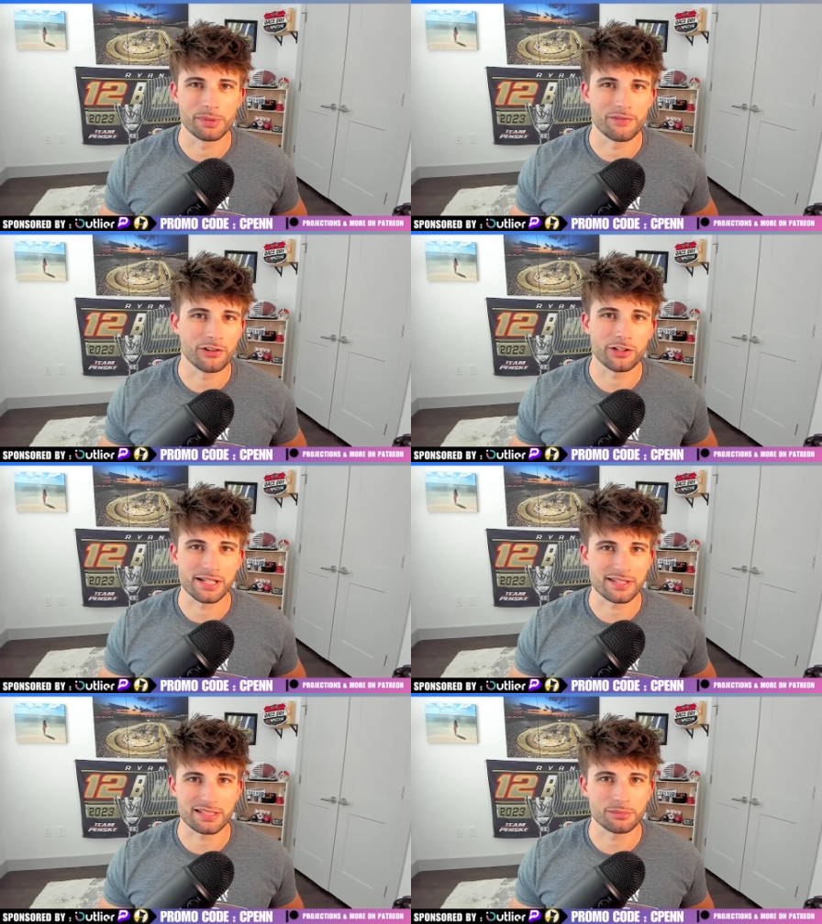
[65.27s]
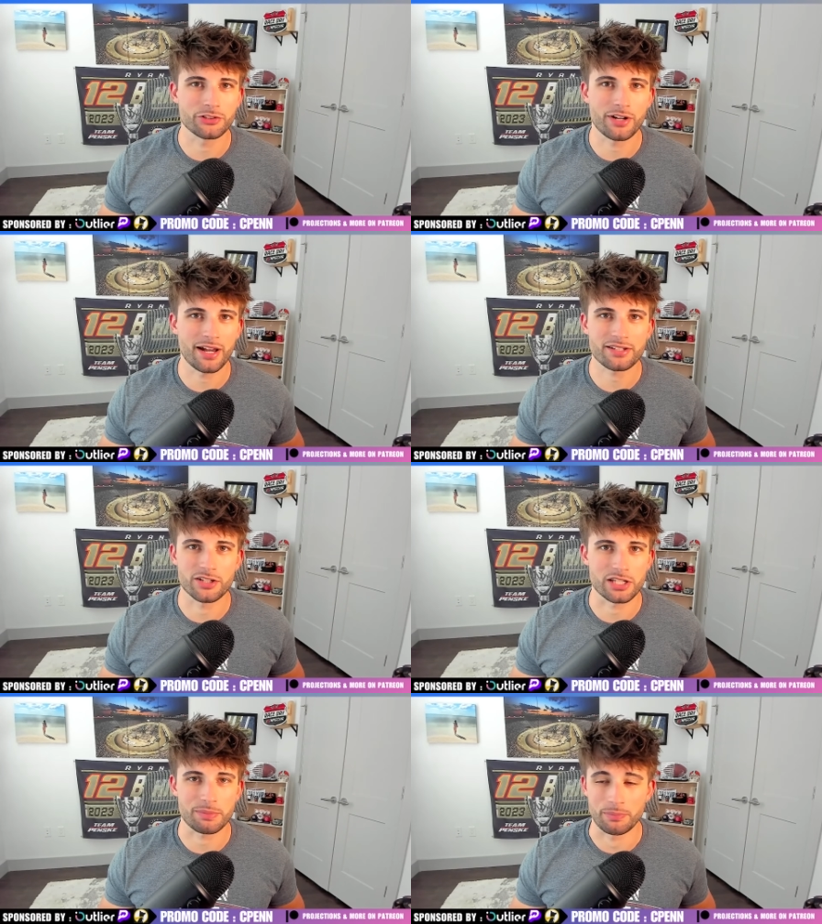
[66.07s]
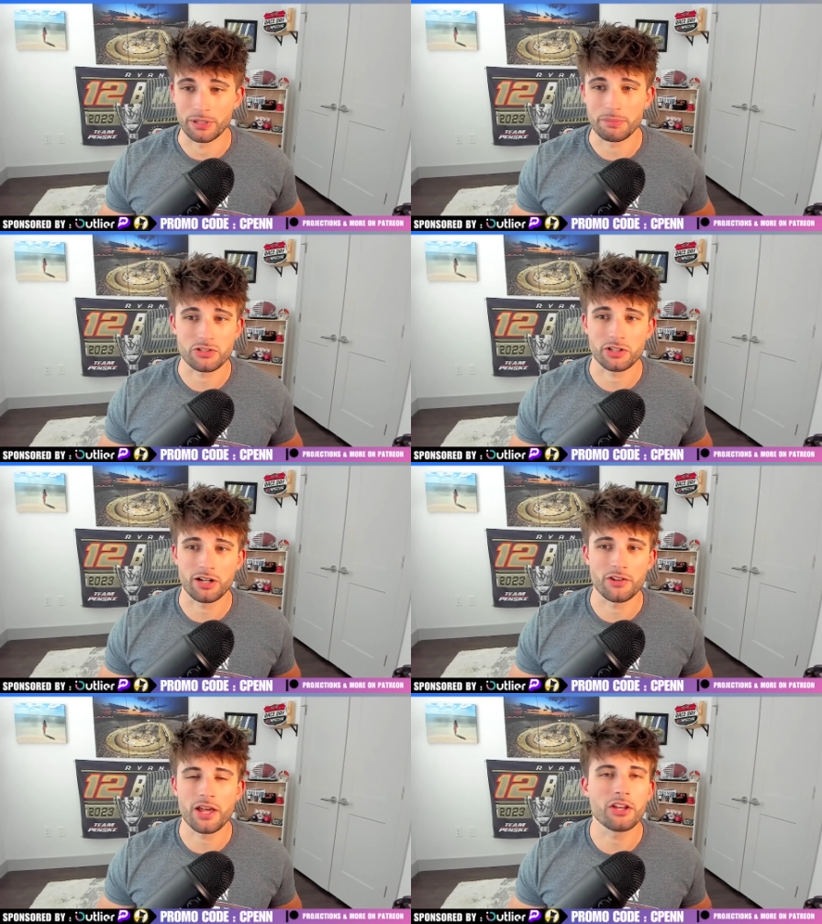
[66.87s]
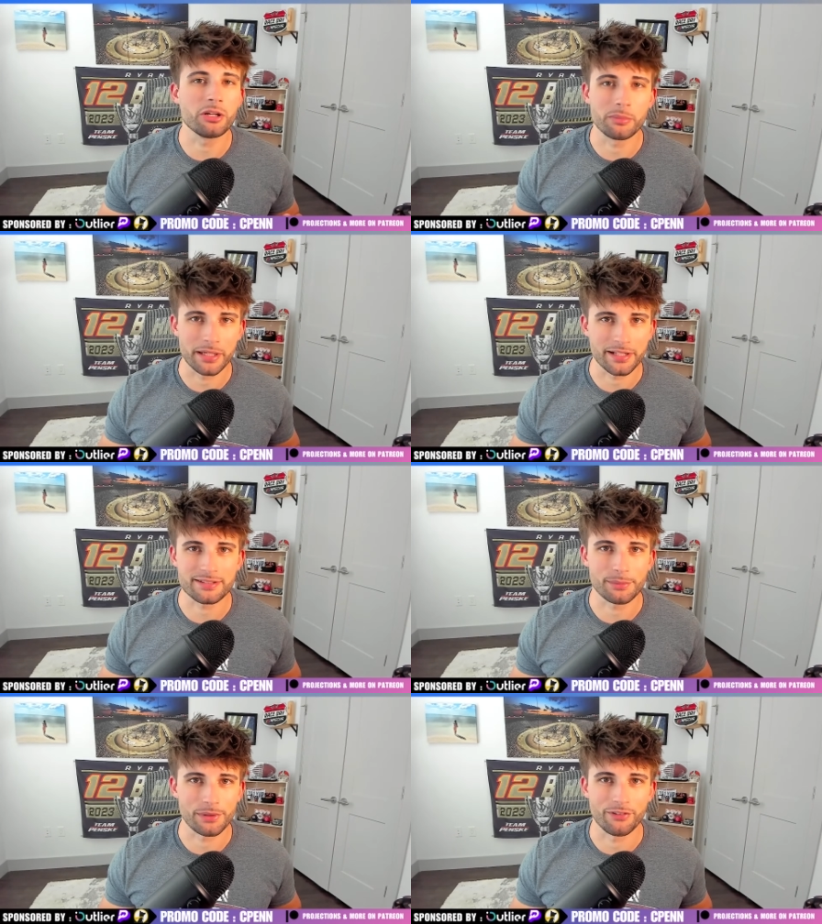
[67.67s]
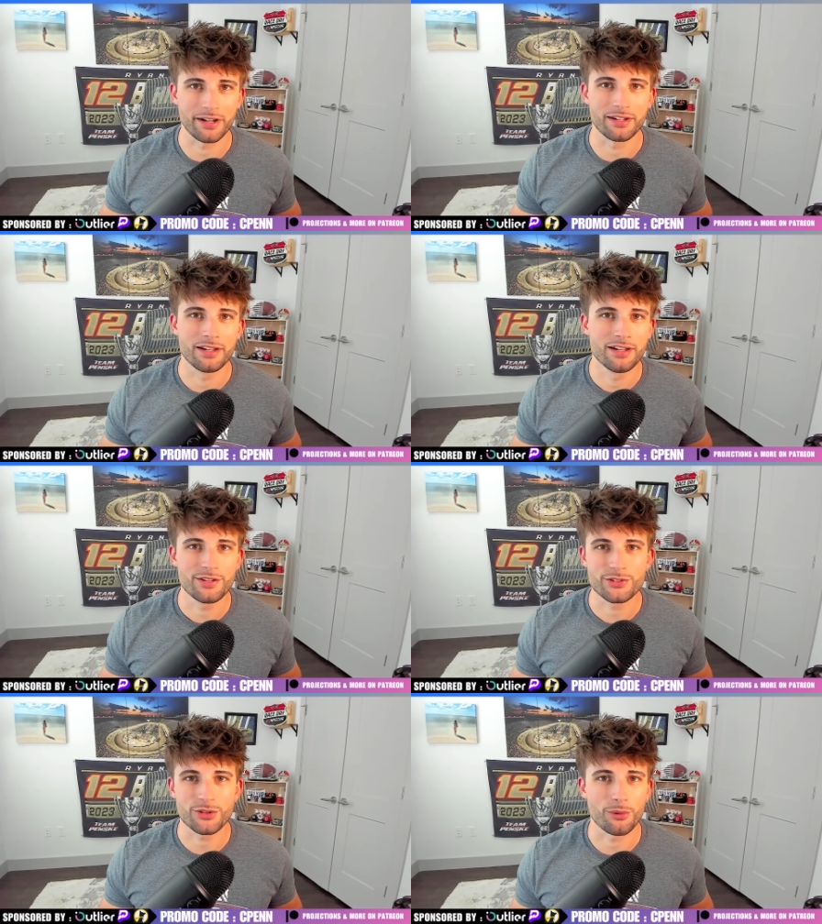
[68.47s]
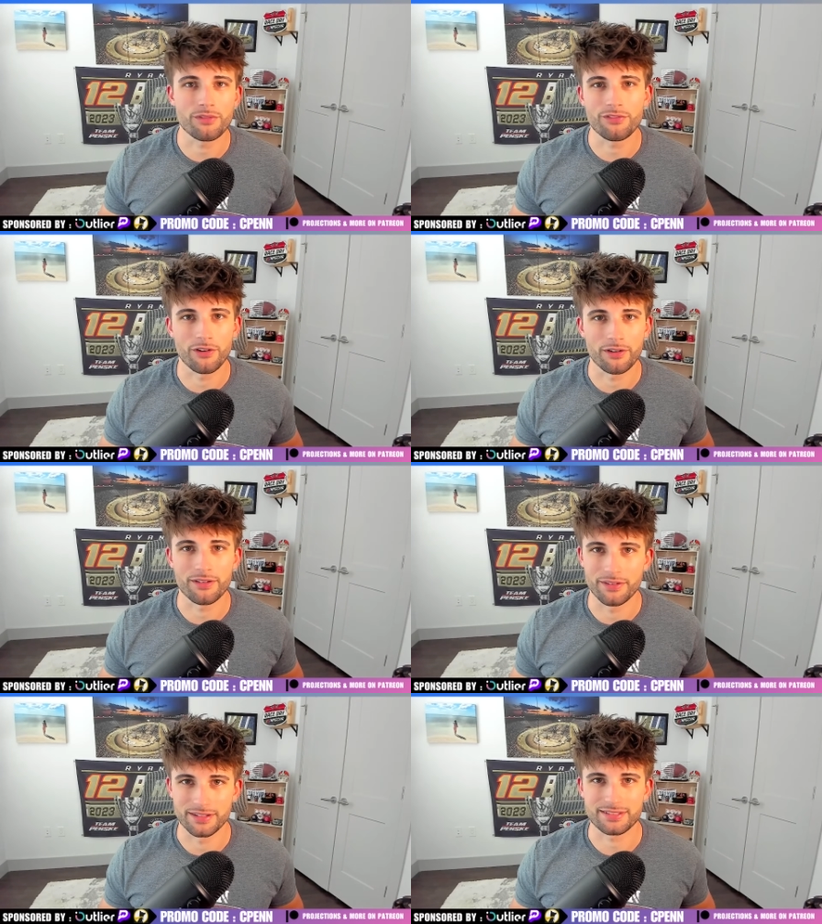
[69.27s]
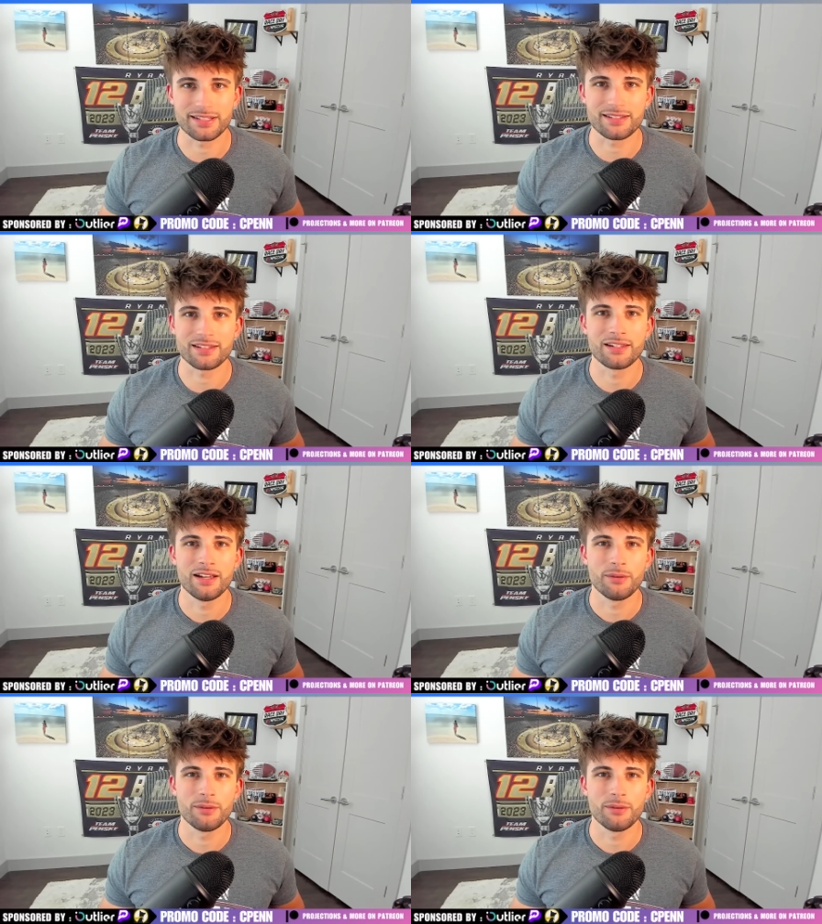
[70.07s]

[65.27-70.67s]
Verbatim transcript: And if you're looking at similar tracks, you just pretty much look at all the other intermediates that we've ran so far this season.